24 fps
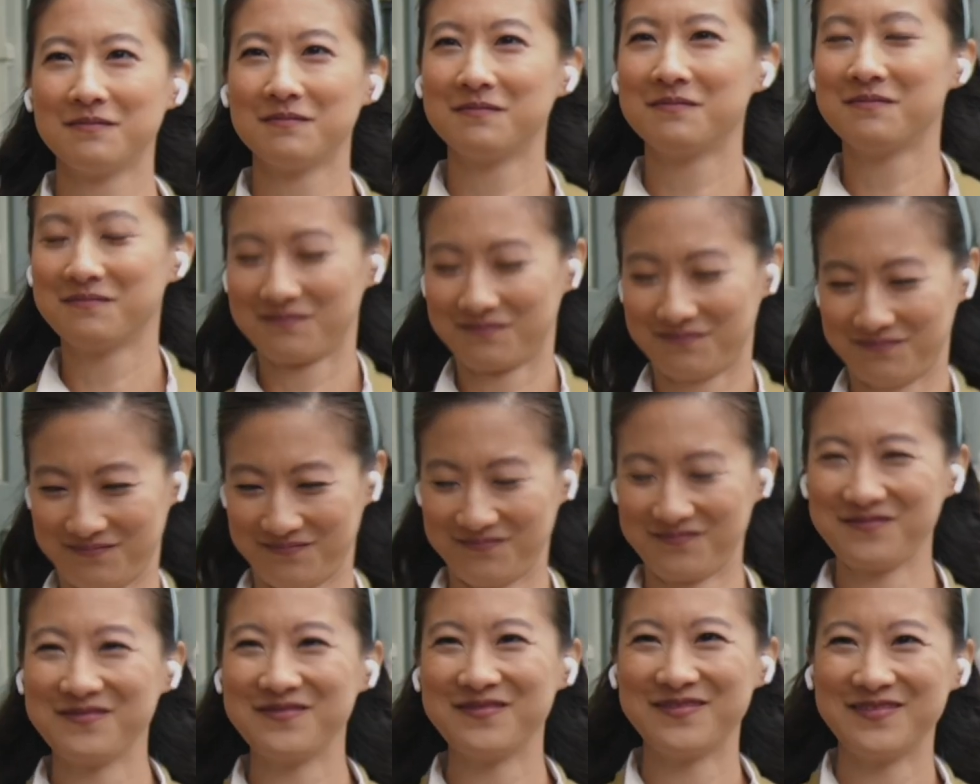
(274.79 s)

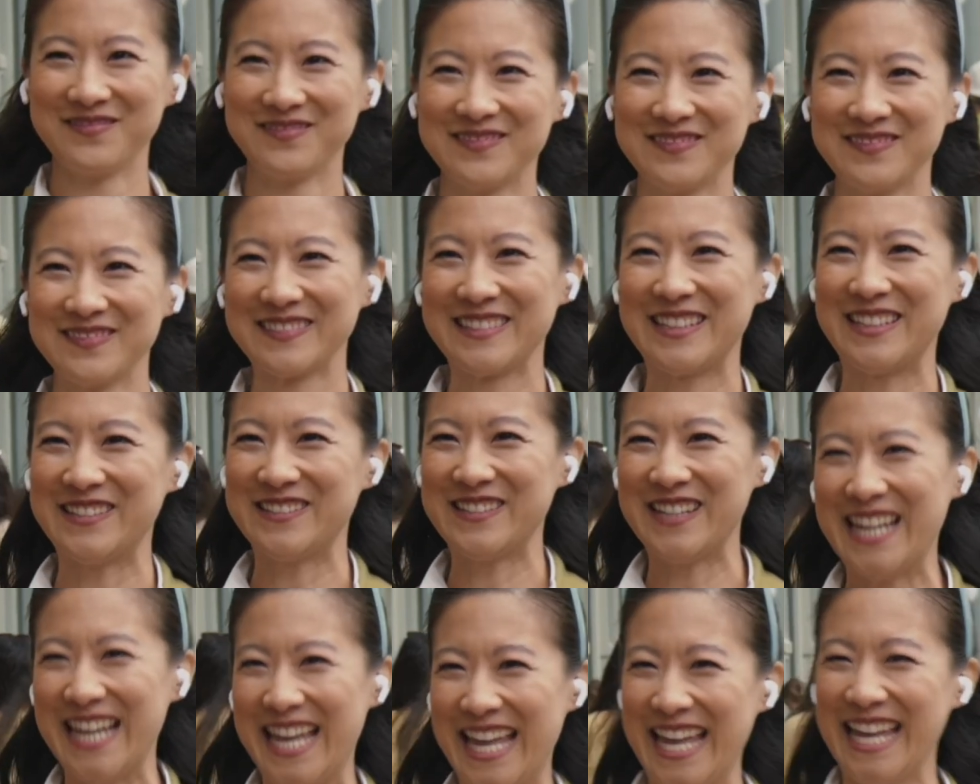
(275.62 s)
removal when you're on
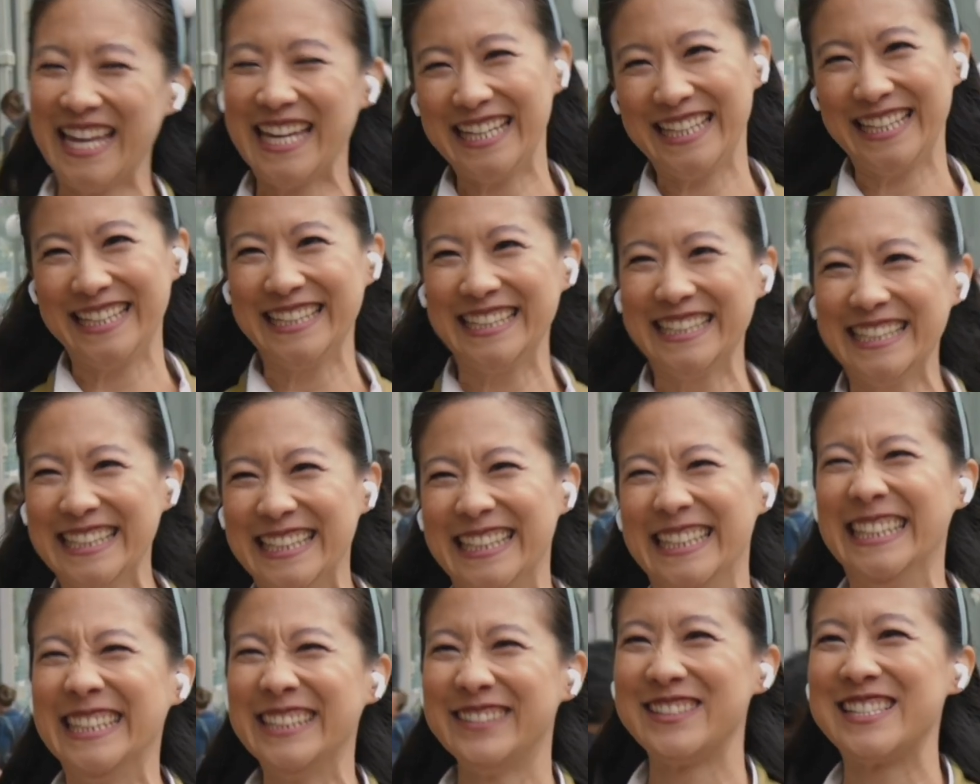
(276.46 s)
calls, and
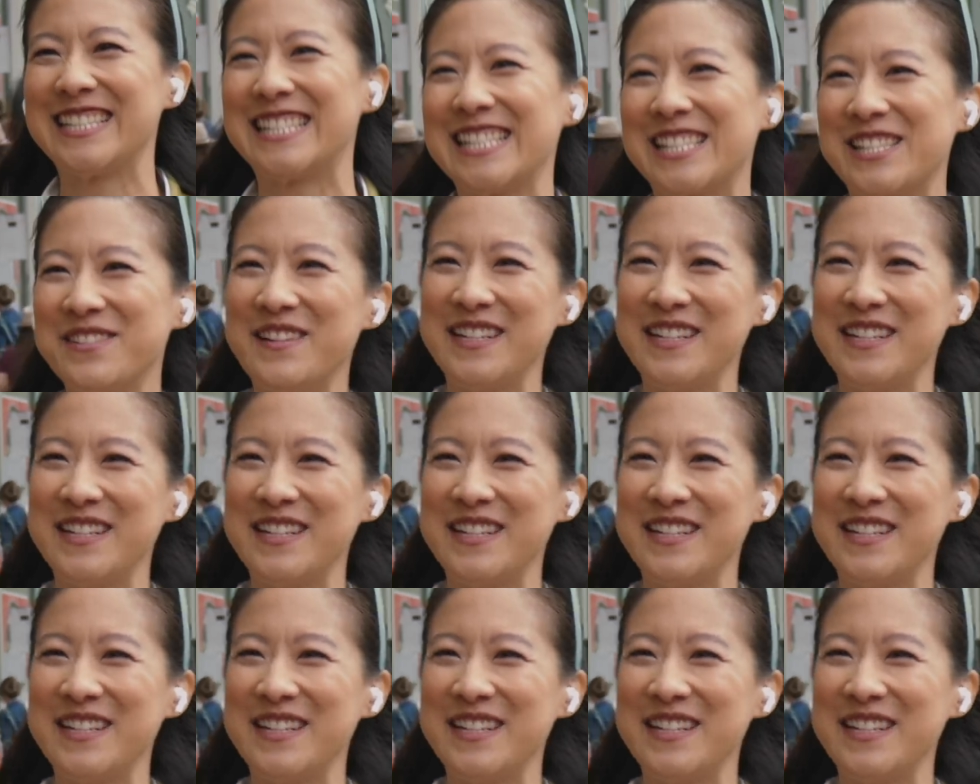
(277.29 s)
the ability